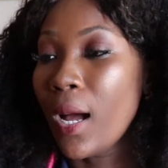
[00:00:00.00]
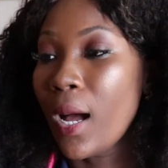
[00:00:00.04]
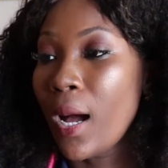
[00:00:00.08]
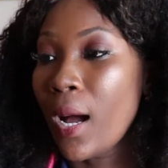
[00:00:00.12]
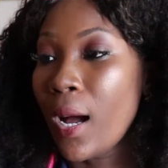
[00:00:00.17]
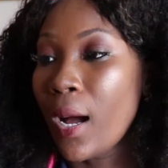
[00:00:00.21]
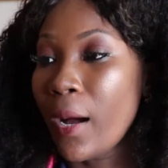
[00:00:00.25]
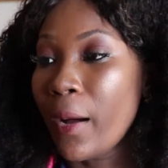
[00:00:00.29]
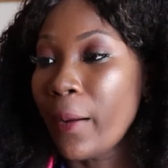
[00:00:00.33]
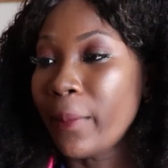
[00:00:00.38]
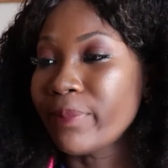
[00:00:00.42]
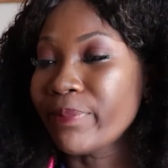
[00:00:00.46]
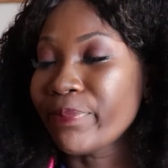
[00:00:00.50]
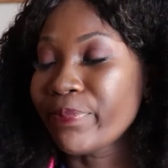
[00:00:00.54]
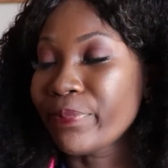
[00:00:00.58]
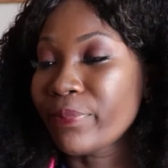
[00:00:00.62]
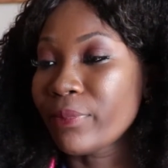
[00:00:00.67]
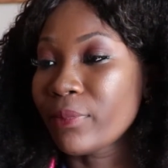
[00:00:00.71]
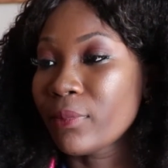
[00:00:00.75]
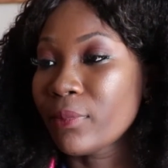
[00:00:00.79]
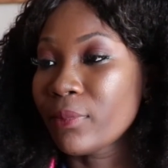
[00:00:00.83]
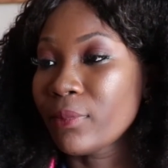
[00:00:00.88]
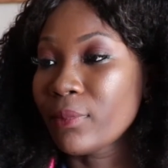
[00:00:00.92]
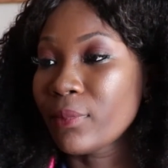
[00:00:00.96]

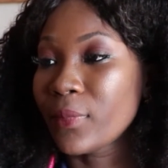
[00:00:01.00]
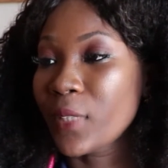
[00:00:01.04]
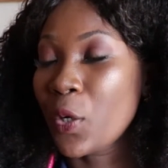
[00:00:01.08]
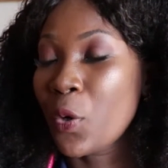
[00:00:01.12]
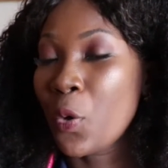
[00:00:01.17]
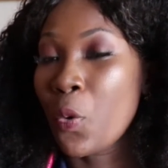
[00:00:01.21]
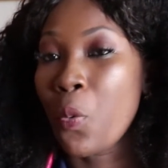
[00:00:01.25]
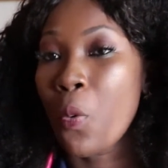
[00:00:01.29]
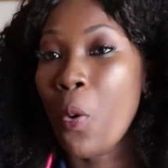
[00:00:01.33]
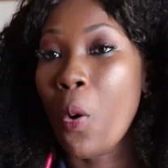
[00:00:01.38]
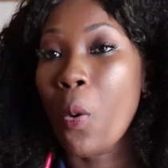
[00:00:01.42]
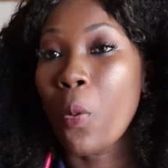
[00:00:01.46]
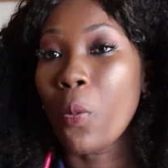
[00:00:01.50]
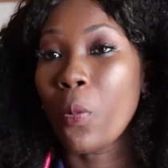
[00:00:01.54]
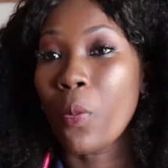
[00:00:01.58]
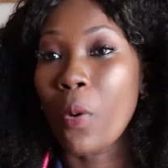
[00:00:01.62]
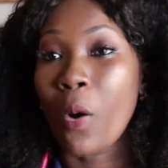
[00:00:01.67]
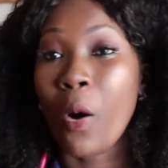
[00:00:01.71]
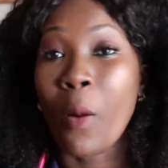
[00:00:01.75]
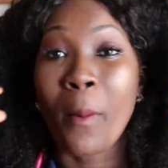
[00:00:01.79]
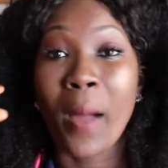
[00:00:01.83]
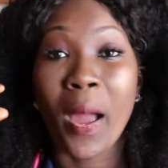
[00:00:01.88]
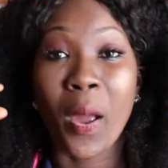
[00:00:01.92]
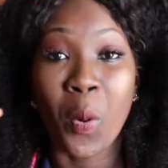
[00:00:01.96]

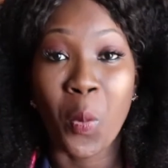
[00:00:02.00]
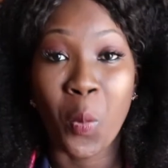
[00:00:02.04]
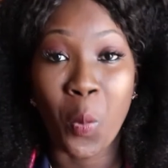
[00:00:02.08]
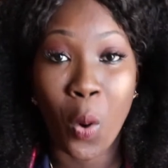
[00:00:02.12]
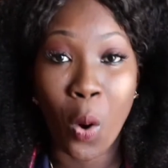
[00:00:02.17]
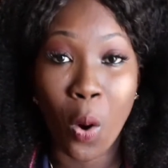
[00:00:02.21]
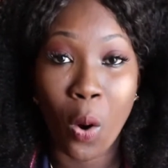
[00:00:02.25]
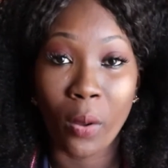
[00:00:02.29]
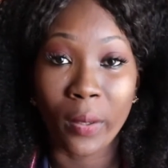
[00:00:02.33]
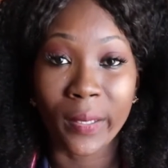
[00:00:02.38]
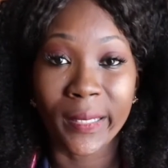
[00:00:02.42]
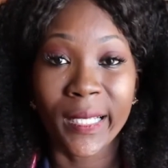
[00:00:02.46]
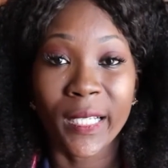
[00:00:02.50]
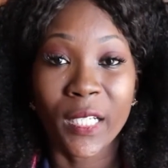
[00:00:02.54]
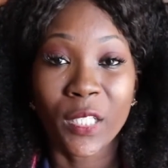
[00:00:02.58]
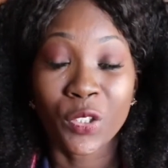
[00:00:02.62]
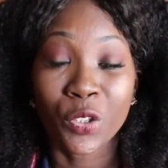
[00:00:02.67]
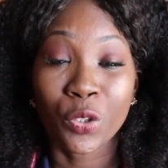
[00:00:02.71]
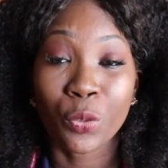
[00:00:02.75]
quote on my wall